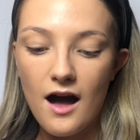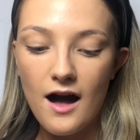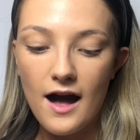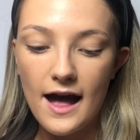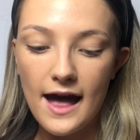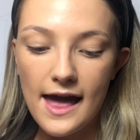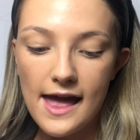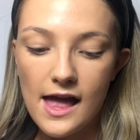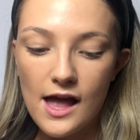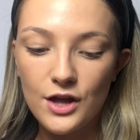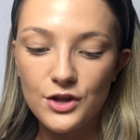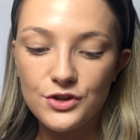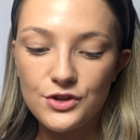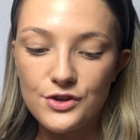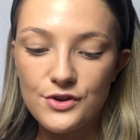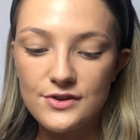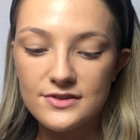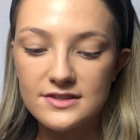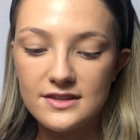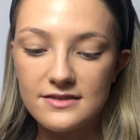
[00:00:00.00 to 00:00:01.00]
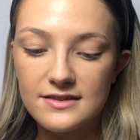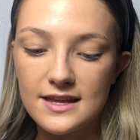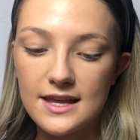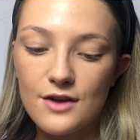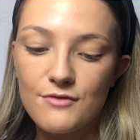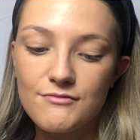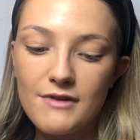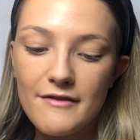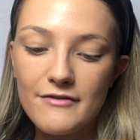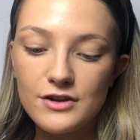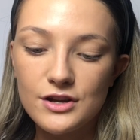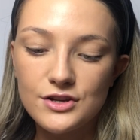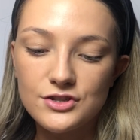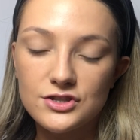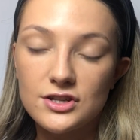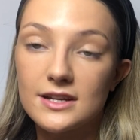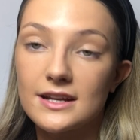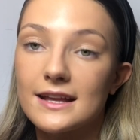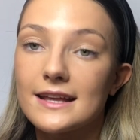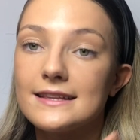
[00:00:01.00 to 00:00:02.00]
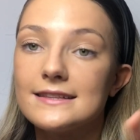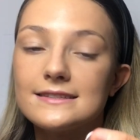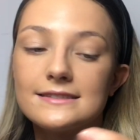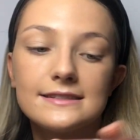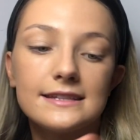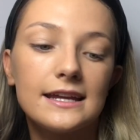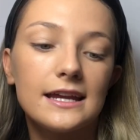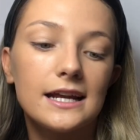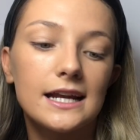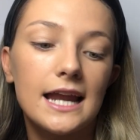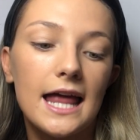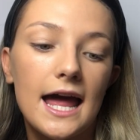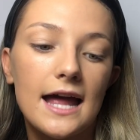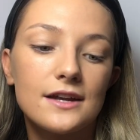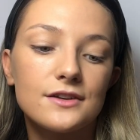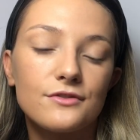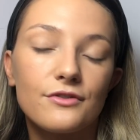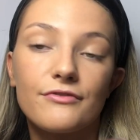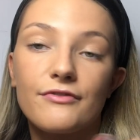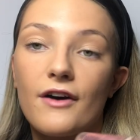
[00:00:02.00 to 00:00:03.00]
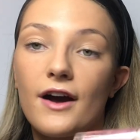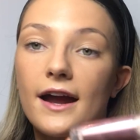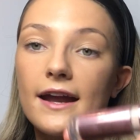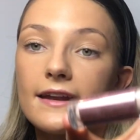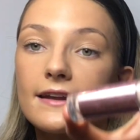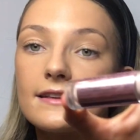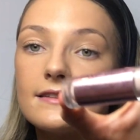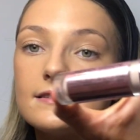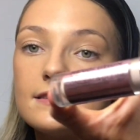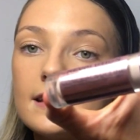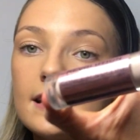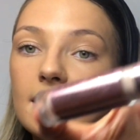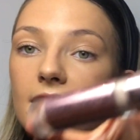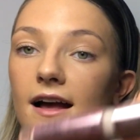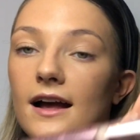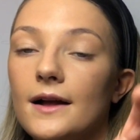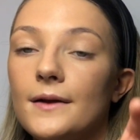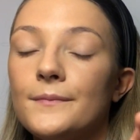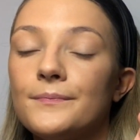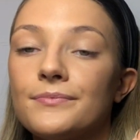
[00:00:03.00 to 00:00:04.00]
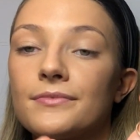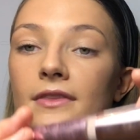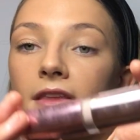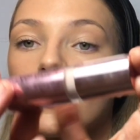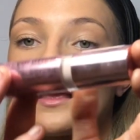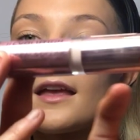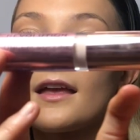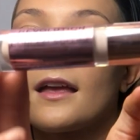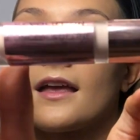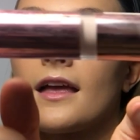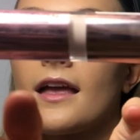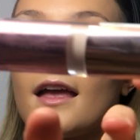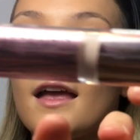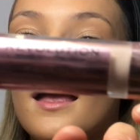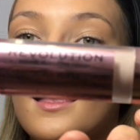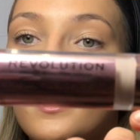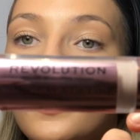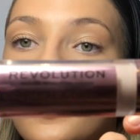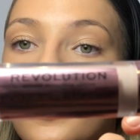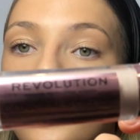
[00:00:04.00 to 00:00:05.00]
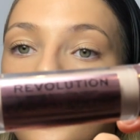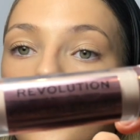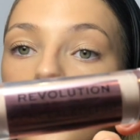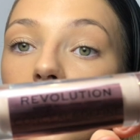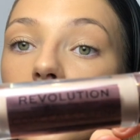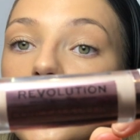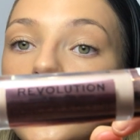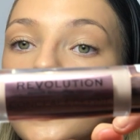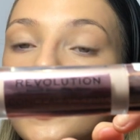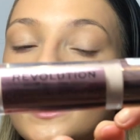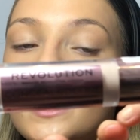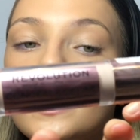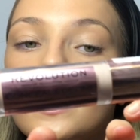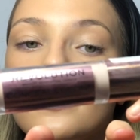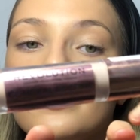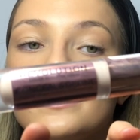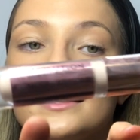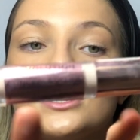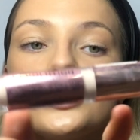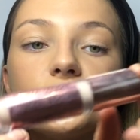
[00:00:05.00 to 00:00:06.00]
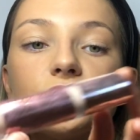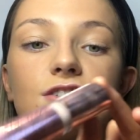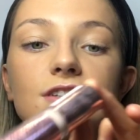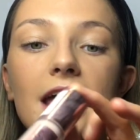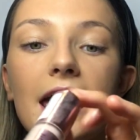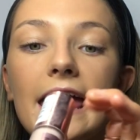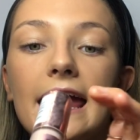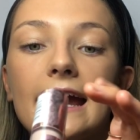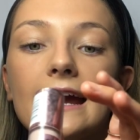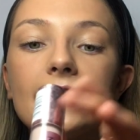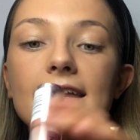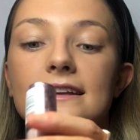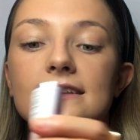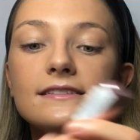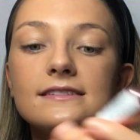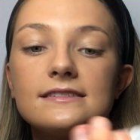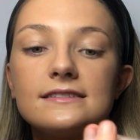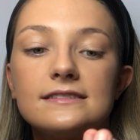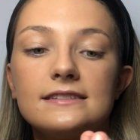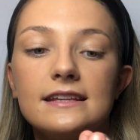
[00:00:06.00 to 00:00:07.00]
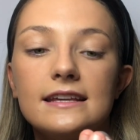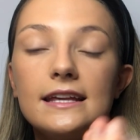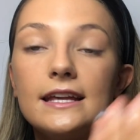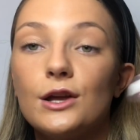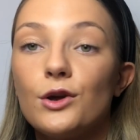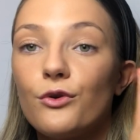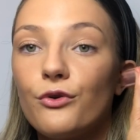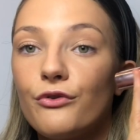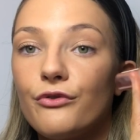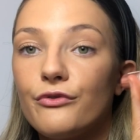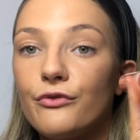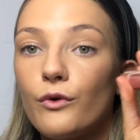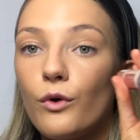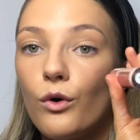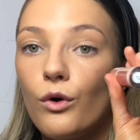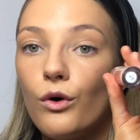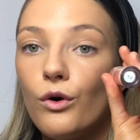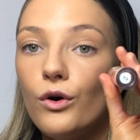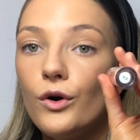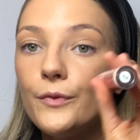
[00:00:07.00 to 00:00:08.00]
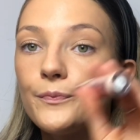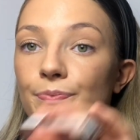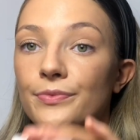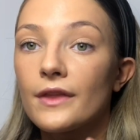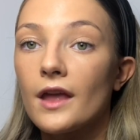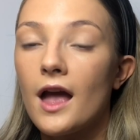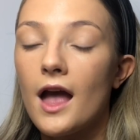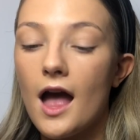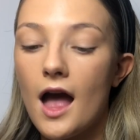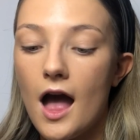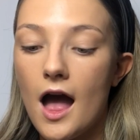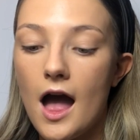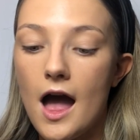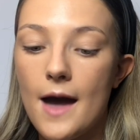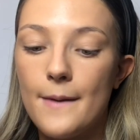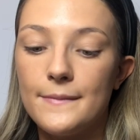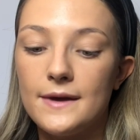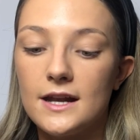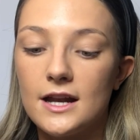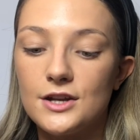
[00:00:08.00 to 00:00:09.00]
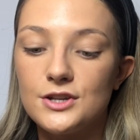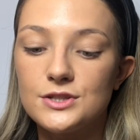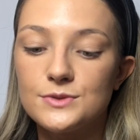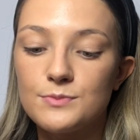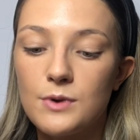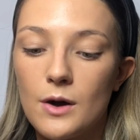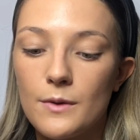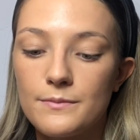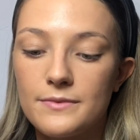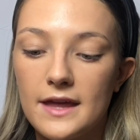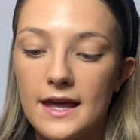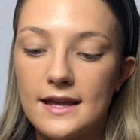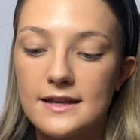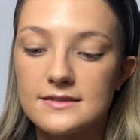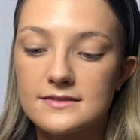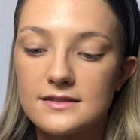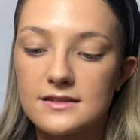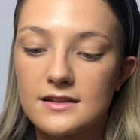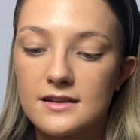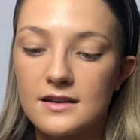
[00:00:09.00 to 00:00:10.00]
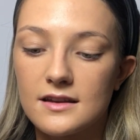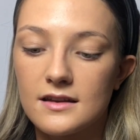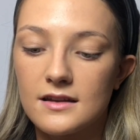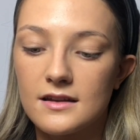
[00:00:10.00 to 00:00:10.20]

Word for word: I use the Revolution Conceal and Define Concealer in the shade C4, and I just pop this